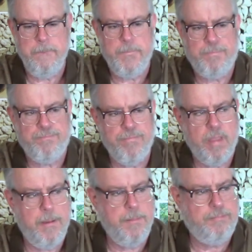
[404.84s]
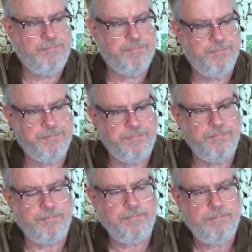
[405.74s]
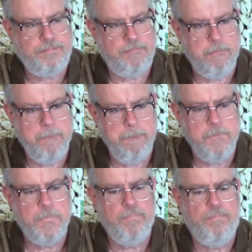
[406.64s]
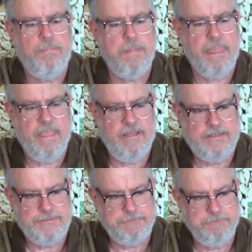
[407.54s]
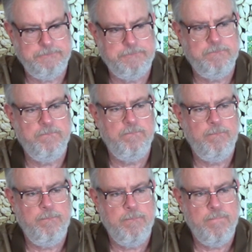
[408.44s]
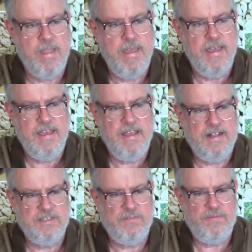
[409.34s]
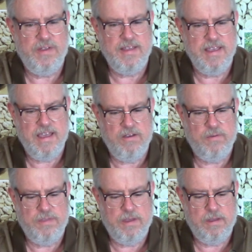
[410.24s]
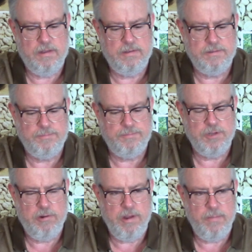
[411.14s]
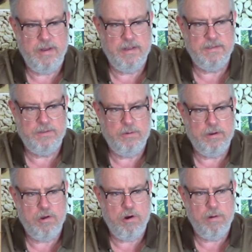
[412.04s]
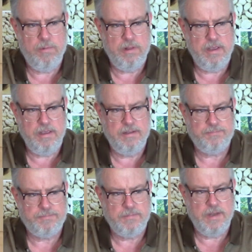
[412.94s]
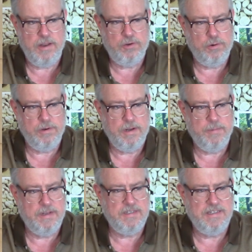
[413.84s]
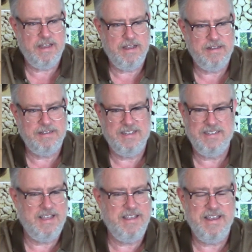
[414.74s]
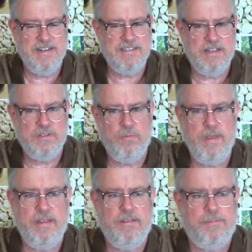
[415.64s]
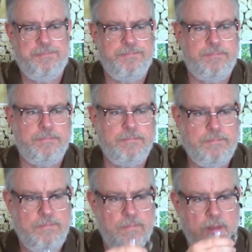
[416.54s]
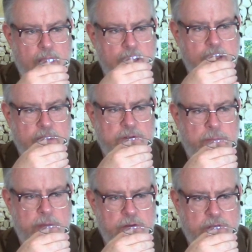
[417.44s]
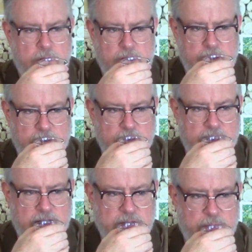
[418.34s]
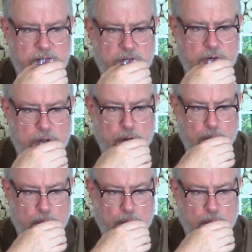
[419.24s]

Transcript: Yeah, it's filling out with a creaminess or a caramely nature, but it's not, again, it's not sweet. Some mouth coating aspect to it.